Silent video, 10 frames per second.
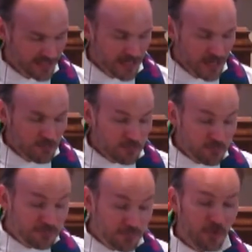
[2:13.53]
"But
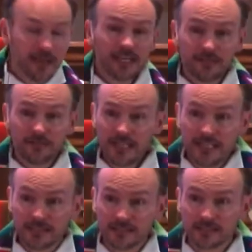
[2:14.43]
before any of
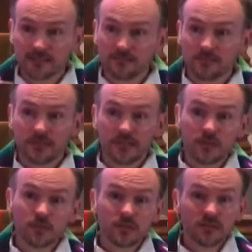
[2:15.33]
this, they
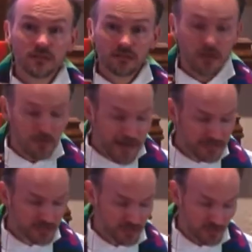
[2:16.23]
will
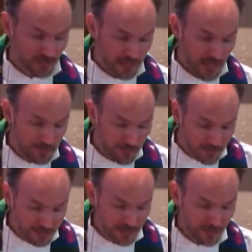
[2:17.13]
arrest you and
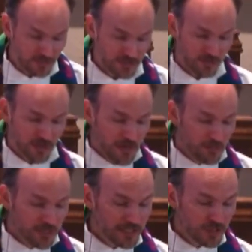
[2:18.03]
persecute you,
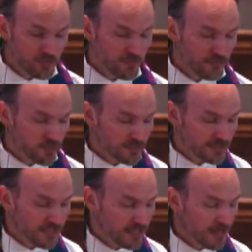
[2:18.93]
bringing you before
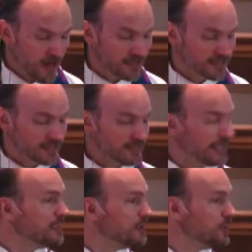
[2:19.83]
synagogues and
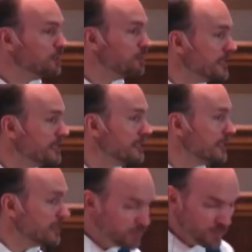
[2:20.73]
sending you to
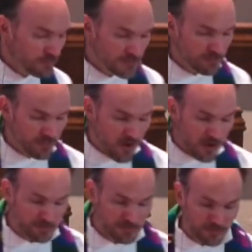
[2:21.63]
prison. You will be
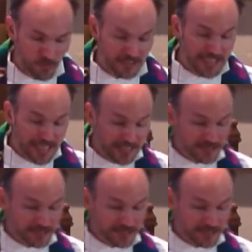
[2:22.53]
brought before kings